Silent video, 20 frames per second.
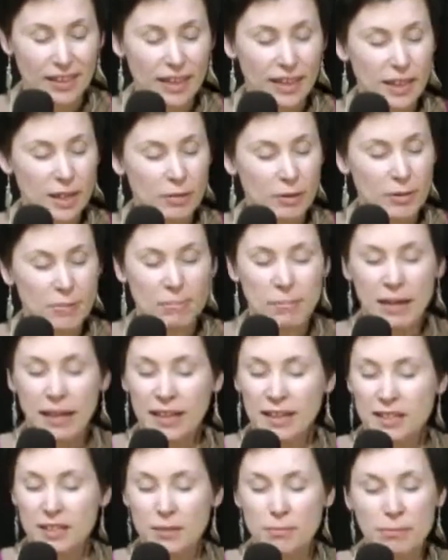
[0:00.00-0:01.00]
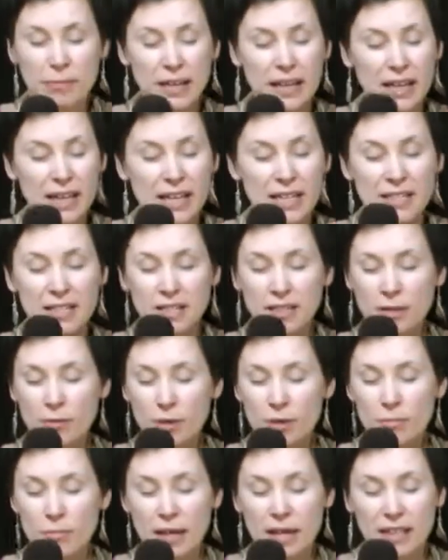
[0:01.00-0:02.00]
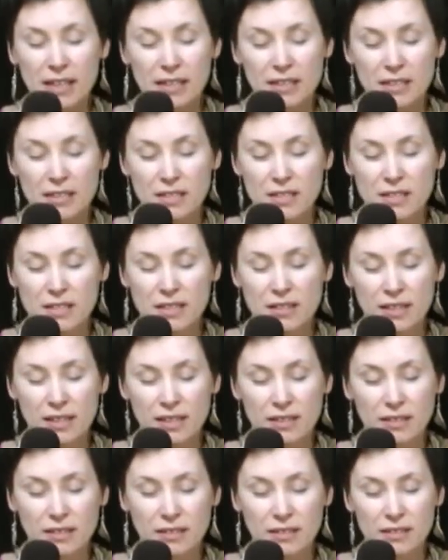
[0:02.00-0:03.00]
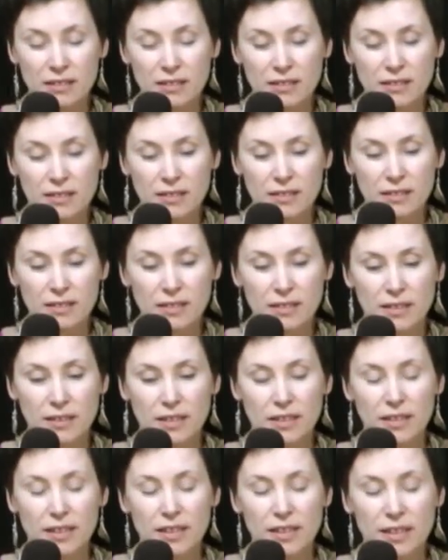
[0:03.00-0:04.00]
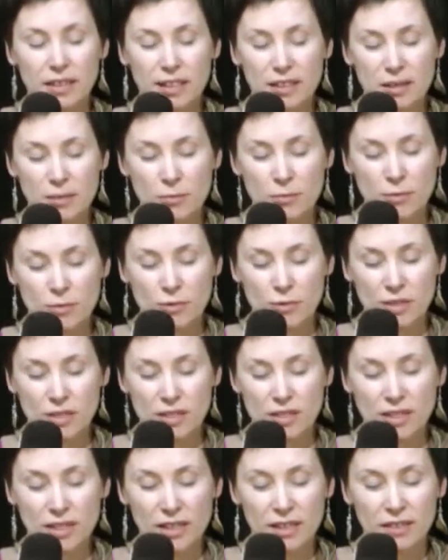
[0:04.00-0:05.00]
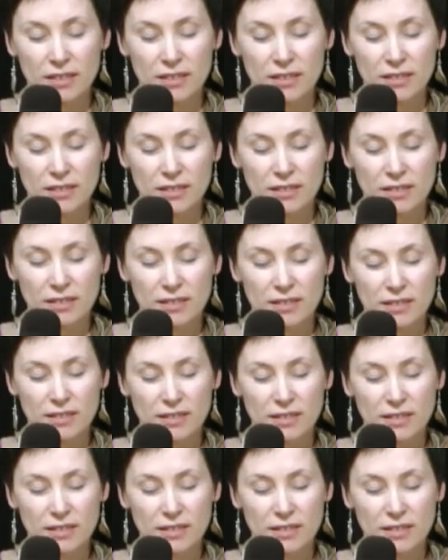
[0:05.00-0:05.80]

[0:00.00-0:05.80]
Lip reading: And I went back to bed and I went back into silence and more silence.